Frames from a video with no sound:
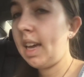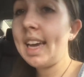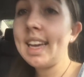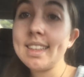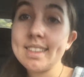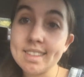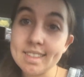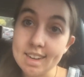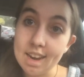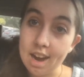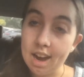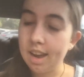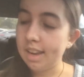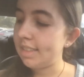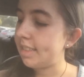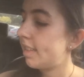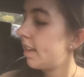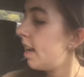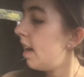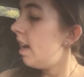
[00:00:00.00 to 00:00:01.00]
is
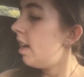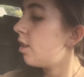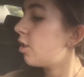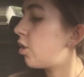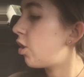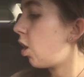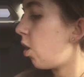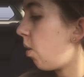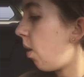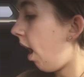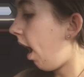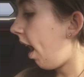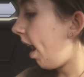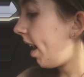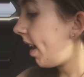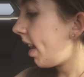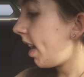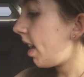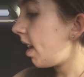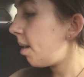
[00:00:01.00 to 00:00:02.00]
not. So
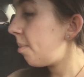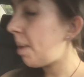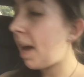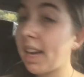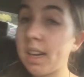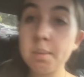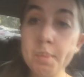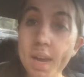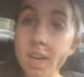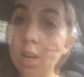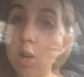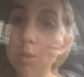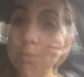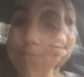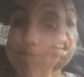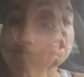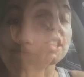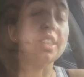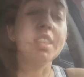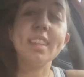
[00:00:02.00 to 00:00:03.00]
I am heading back
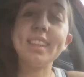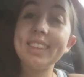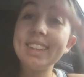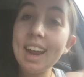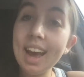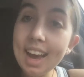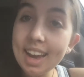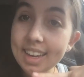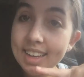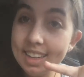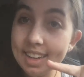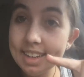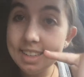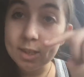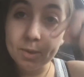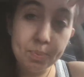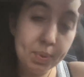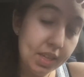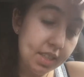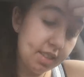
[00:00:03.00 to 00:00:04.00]
home. Tonight
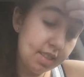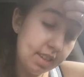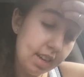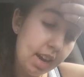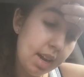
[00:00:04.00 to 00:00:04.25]
is pizza